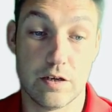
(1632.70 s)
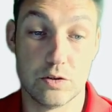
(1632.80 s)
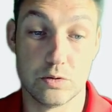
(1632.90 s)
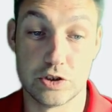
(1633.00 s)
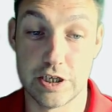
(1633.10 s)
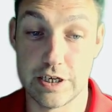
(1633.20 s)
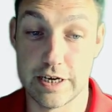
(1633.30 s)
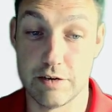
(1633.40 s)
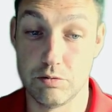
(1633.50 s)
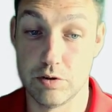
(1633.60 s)
You'll see
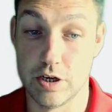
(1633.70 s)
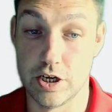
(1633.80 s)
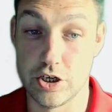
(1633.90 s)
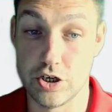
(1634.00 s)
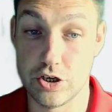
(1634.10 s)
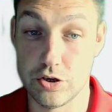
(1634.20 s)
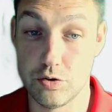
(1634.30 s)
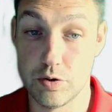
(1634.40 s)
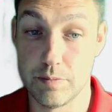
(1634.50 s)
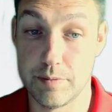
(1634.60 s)
now a
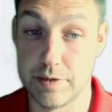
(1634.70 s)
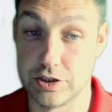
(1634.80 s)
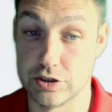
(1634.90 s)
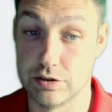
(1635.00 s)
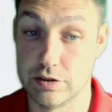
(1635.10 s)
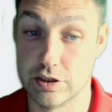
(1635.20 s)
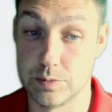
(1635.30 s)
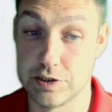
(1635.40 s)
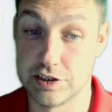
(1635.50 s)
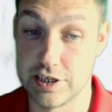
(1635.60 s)
new permission has
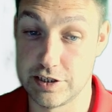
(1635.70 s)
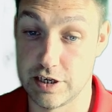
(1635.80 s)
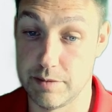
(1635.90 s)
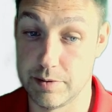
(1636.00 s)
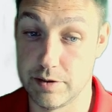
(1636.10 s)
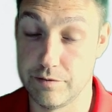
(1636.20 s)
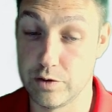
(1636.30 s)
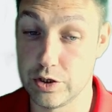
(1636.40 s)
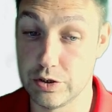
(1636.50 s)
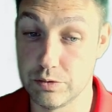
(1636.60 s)
been set up for
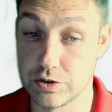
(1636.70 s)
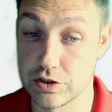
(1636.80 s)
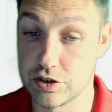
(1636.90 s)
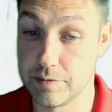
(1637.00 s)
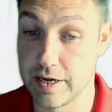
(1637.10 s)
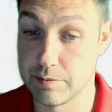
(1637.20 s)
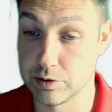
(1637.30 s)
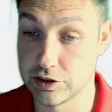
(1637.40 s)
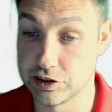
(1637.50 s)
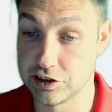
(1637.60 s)
users to be able
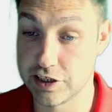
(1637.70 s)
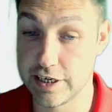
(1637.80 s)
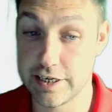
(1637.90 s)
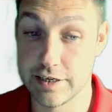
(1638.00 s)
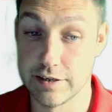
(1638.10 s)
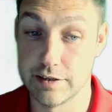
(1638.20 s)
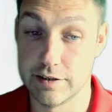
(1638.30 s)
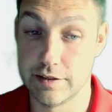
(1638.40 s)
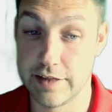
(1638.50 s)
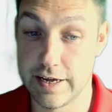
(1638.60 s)
to see
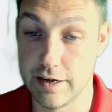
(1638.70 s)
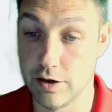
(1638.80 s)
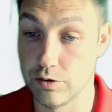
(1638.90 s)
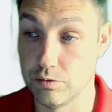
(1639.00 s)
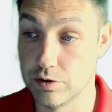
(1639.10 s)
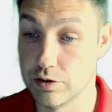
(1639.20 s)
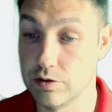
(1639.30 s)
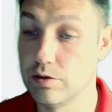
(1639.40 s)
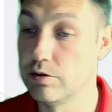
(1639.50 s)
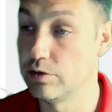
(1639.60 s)
their own
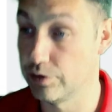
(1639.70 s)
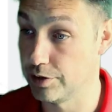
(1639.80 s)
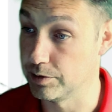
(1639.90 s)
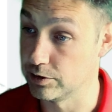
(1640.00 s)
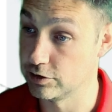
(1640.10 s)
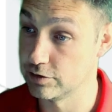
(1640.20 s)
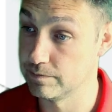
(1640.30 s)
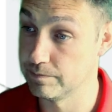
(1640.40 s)
documents.